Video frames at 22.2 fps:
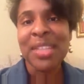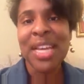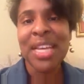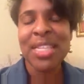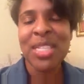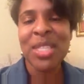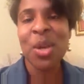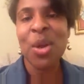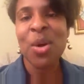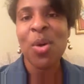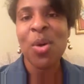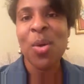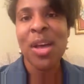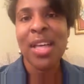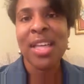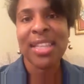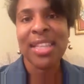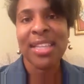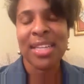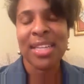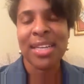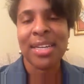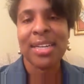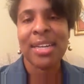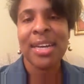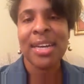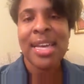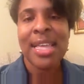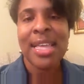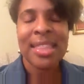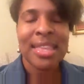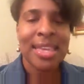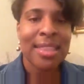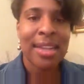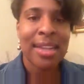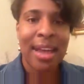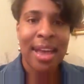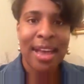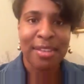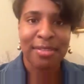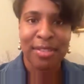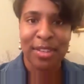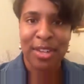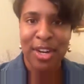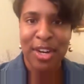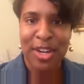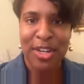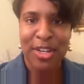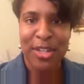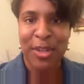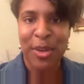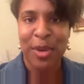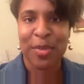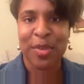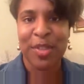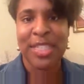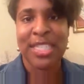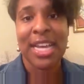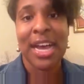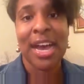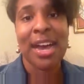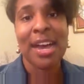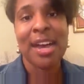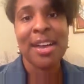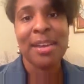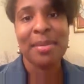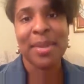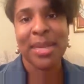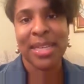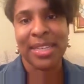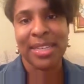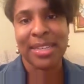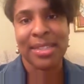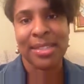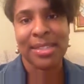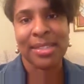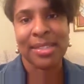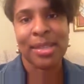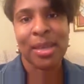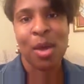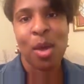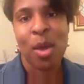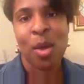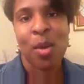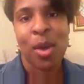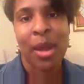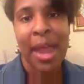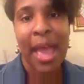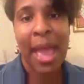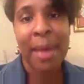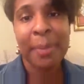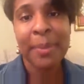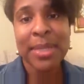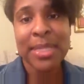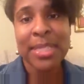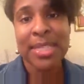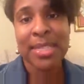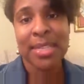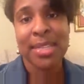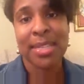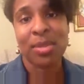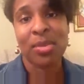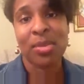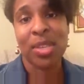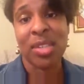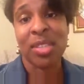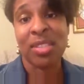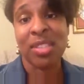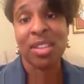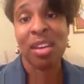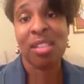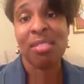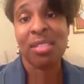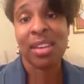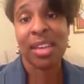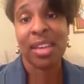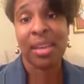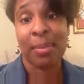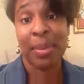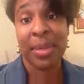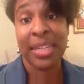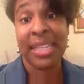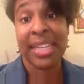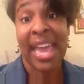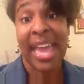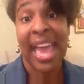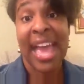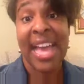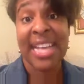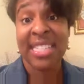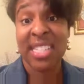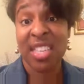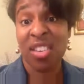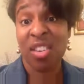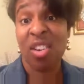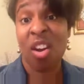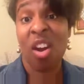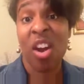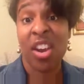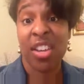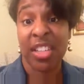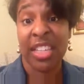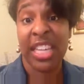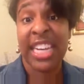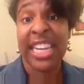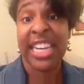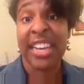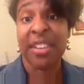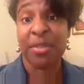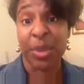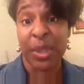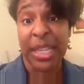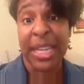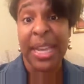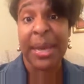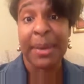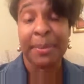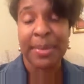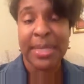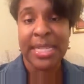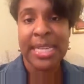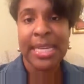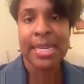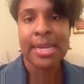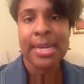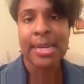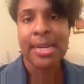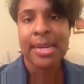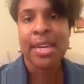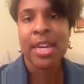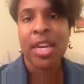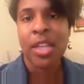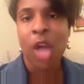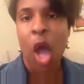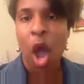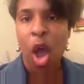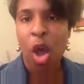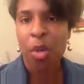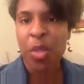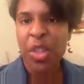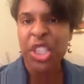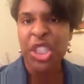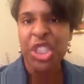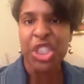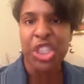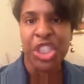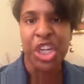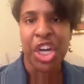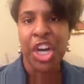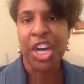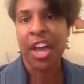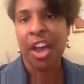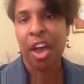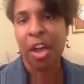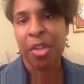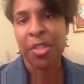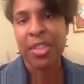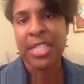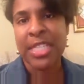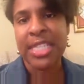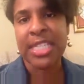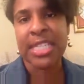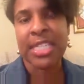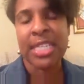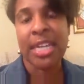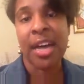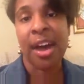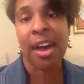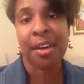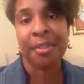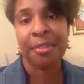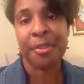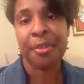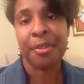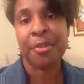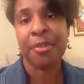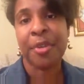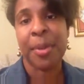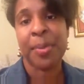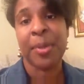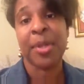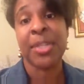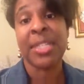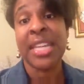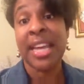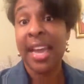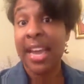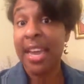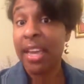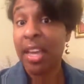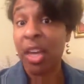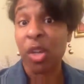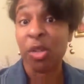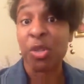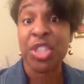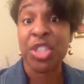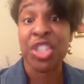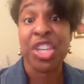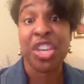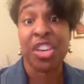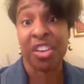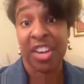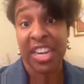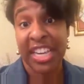And so the thing that I have learned over time is what happens is when you don't put gas in your car and you let it get really empty, all the junk, all the stuff from your tank goes to your